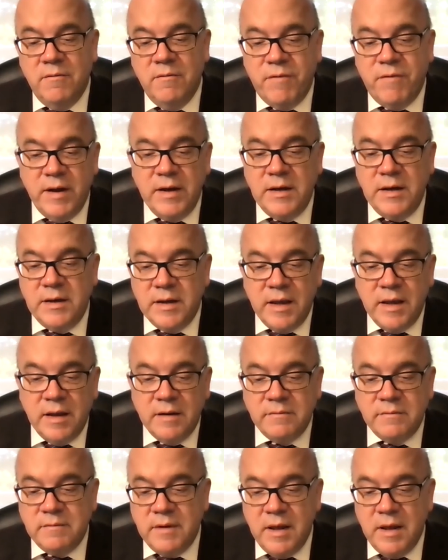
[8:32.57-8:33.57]
funding to
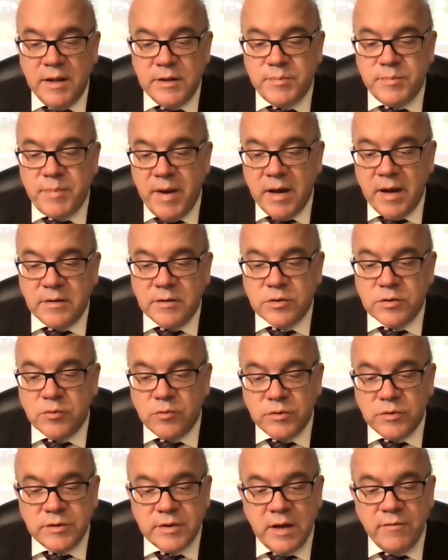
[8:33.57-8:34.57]
get kids back to
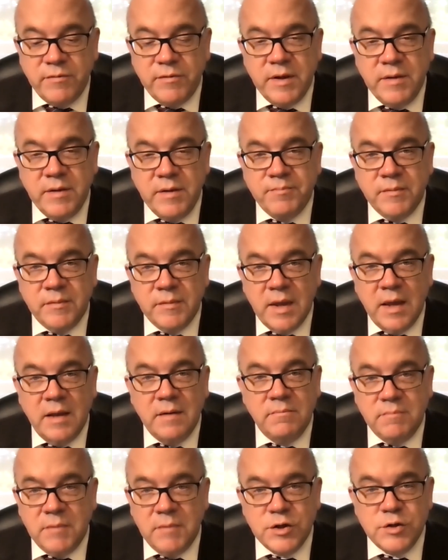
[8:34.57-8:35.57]
school safely,
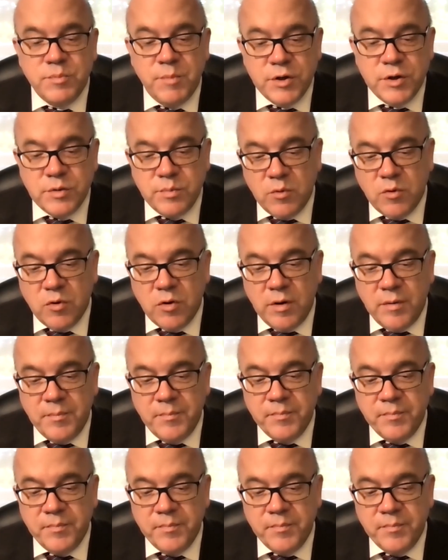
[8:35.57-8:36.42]
and much, much more.